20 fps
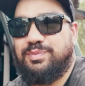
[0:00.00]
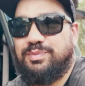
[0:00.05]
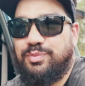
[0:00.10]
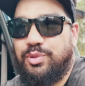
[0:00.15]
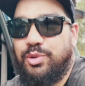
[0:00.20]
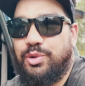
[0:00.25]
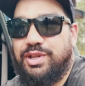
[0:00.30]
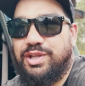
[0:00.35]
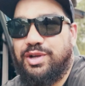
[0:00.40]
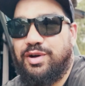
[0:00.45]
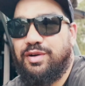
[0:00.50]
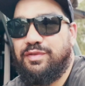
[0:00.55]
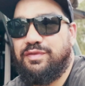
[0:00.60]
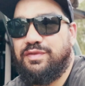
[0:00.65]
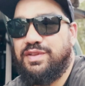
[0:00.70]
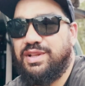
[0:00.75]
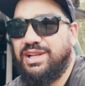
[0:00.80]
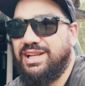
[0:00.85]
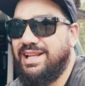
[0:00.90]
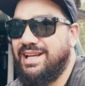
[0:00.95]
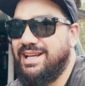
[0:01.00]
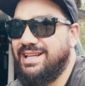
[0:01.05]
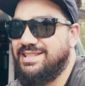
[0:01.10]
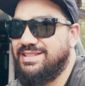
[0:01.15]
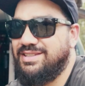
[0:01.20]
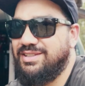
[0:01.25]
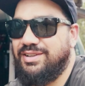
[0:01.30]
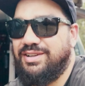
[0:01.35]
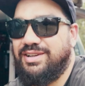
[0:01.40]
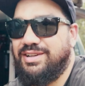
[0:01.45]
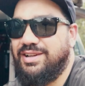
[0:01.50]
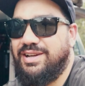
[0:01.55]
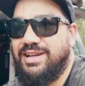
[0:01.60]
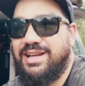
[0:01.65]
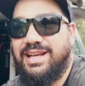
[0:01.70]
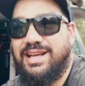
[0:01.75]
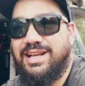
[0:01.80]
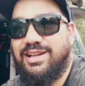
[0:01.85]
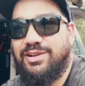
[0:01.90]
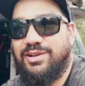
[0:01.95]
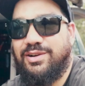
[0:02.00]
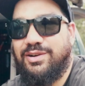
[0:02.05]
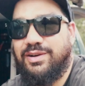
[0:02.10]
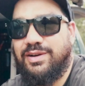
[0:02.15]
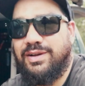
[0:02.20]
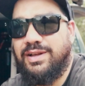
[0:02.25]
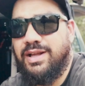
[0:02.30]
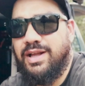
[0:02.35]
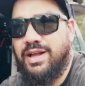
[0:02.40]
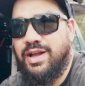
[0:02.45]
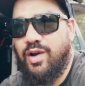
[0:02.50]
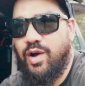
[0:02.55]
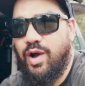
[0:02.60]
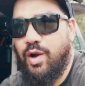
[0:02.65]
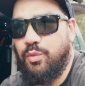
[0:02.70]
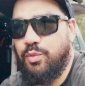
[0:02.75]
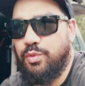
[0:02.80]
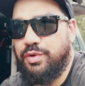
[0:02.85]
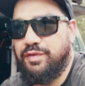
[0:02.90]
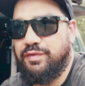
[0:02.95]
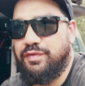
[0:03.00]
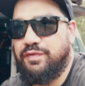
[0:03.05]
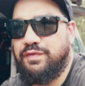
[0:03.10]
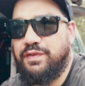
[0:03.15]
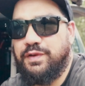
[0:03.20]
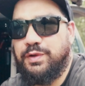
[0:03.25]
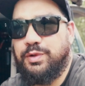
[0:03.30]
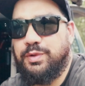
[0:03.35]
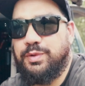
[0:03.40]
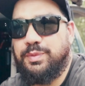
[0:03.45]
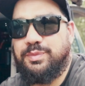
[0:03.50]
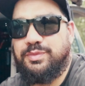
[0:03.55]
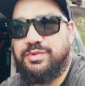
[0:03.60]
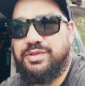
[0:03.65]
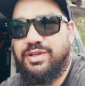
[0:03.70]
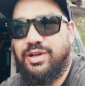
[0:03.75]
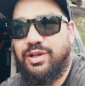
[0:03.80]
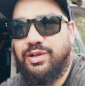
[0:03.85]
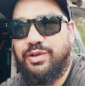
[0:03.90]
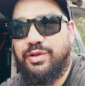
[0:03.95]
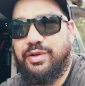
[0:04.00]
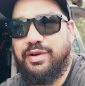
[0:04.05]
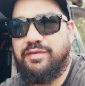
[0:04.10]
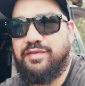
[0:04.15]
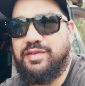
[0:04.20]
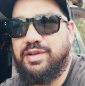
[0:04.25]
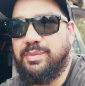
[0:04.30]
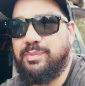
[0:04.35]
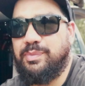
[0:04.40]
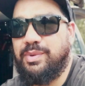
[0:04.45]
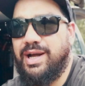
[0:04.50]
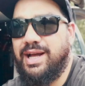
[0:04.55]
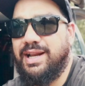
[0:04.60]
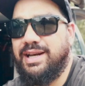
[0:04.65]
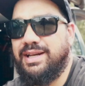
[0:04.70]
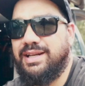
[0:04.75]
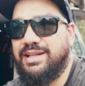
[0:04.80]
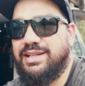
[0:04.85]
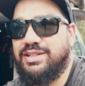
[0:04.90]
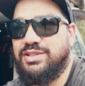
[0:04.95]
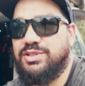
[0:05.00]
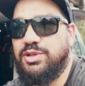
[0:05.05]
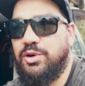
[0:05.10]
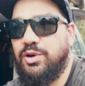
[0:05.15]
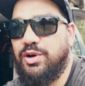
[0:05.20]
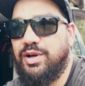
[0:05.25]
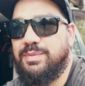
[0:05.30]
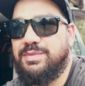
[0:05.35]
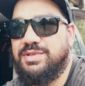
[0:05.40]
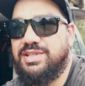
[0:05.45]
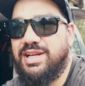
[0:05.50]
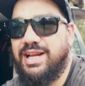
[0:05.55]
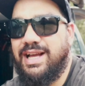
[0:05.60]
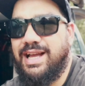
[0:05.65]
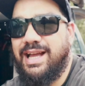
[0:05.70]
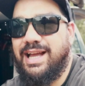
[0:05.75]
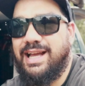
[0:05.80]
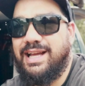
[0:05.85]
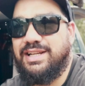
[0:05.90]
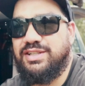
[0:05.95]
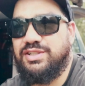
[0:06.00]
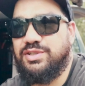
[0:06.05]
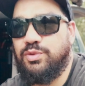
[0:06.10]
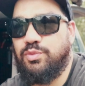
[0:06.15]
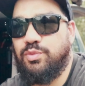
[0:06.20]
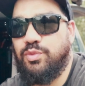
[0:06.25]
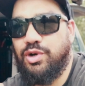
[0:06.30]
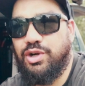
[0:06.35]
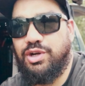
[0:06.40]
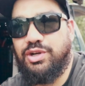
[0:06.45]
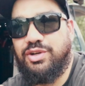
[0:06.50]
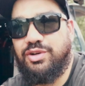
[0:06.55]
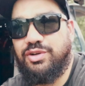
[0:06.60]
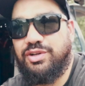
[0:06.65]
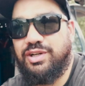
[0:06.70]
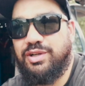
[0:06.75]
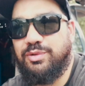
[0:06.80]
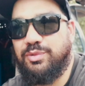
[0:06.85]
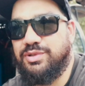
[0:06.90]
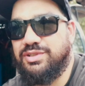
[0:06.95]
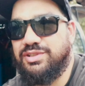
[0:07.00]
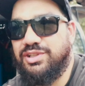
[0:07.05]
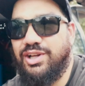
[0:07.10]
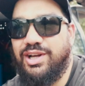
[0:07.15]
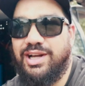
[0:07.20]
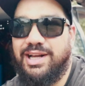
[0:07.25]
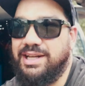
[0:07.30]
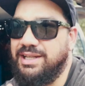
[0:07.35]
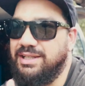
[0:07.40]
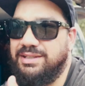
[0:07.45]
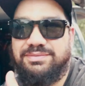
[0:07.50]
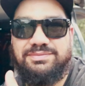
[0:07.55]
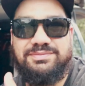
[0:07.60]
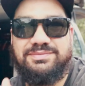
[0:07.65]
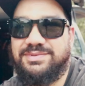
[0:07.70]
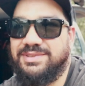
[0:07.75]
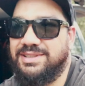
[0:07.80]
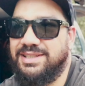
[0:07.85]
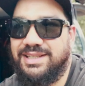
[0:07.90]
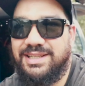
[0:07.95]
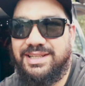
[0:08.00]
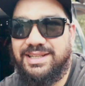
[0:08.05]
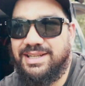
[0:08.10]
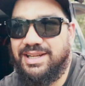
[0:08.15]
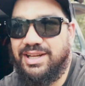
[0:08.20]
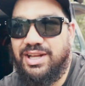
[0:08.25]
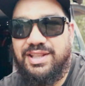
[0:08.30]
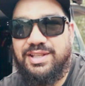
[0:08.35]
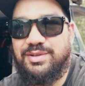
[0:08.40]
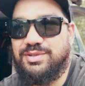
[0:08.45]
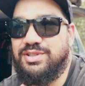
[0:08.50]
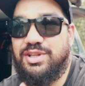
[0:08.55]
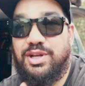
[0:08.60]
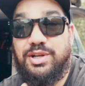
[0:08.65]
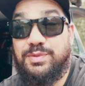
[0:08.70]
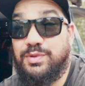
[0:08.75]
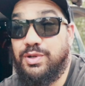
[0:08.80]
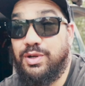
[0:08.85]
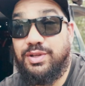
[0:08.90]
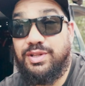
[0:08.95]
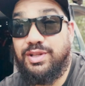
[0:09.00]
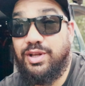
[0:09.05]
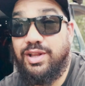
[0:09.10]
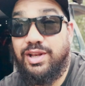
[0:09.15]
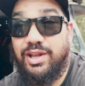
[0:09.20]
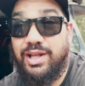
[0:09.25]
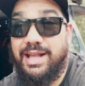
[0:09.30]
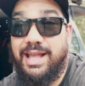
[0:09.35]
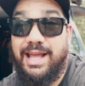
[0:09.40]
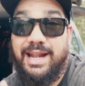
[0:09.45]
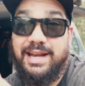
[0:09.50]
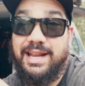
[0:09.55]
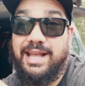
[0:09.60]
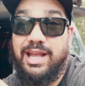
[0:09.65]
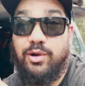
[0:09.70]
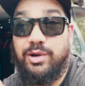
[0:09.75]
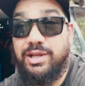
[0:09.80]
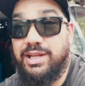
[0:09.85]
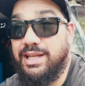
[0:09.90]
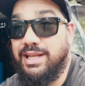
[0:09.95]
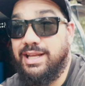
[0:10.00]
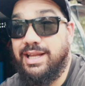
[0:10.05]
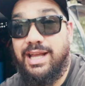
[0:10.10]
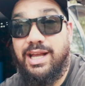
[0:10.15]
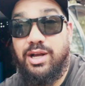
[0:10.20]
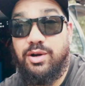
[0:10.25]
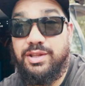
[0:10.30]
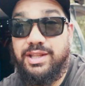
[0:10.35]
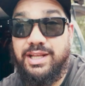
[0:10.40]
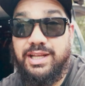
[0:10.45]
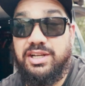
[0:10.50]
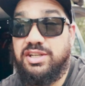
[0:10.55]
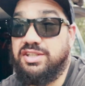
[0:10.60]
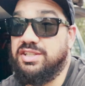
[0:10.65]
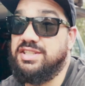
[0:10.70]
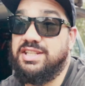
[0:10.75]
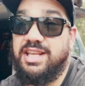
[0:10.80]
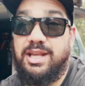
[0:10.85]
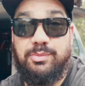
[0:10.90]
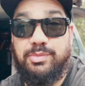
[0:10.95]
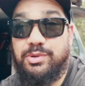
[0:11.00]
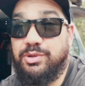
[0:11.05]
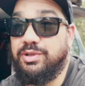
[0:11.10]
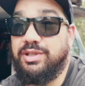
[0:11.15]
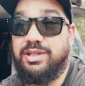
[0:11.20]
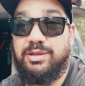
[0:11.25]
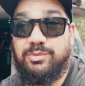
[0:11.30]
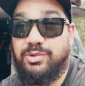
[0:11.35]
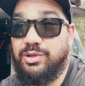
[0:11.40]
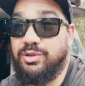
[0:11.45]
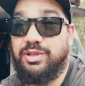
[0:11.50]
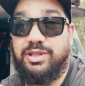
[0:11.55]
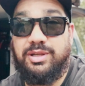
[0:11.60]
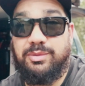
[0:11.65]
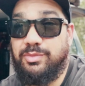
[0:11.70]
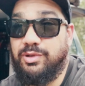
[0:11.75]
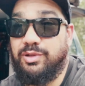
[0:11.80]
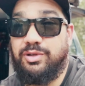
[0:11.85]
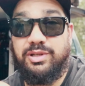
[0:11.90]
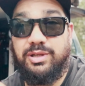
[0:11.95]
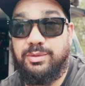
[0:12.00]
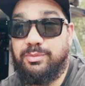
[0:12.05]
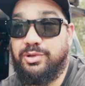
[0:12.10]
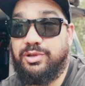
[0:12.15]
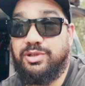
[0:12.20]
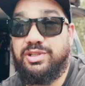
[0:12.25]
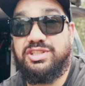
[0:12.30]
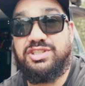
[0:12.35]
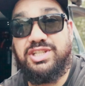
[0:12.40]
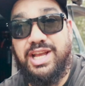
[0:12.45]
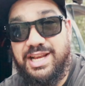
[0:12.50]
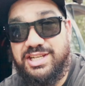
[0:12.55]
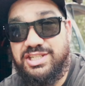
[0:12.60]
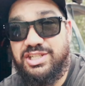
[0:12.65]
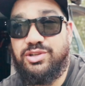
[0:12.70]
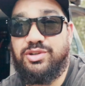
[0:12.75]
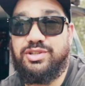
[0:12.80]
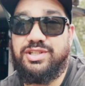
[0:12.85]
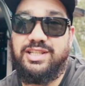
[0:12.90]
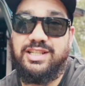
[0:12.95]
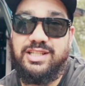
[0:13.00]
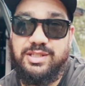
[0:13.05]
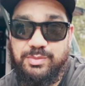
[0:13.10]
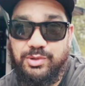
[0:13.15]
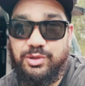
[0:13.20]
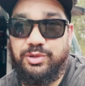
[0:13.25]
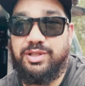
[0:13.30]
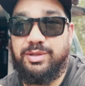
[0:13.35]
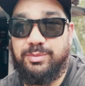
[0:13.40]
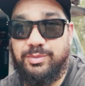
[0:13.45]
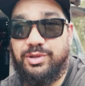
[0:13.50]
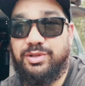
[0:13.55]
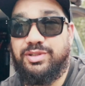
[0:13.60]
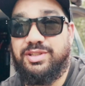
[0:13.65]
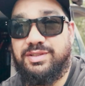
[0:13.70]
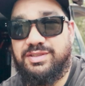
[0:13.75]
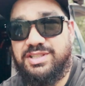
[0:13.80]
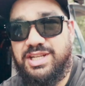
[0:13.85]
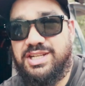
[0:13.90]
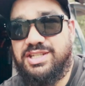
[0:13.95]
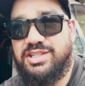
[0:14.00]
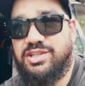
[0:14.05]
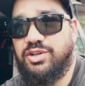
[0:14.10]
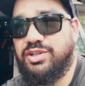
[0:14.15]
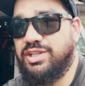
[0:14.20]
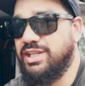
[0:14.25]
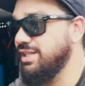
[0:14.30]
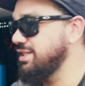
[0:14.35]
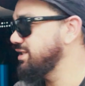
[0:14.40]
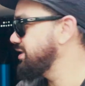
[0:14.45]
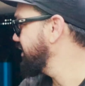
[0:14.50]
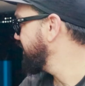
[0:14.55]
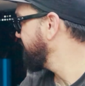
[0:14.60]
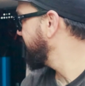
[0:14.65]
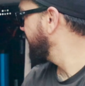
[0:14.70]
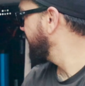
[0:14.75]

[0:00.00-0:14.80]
putting off for the last I don't know how long. I would have filmed a lot of it, but the times that I had to work on it were like, there was no time. I like had an hour here, hour there, and I just kept building and building and building and building, changing ideas, building, changing ideas,